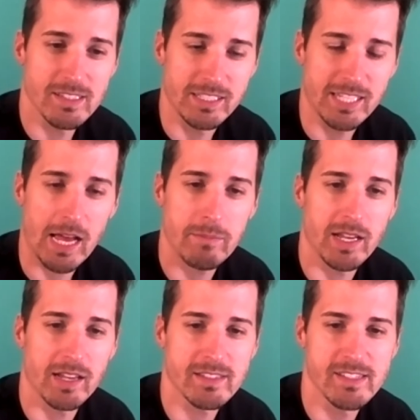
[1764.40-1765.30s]
the tap
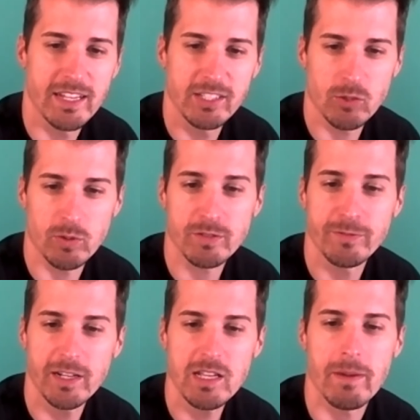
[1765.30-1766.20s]
dance nature. What's
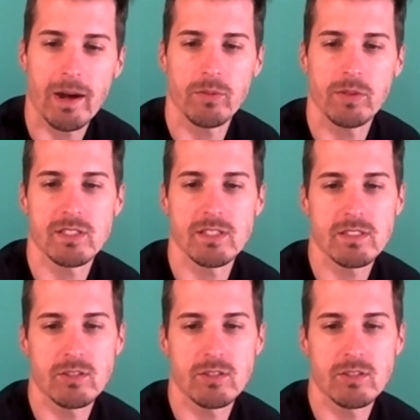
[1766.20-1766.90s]
funny about this is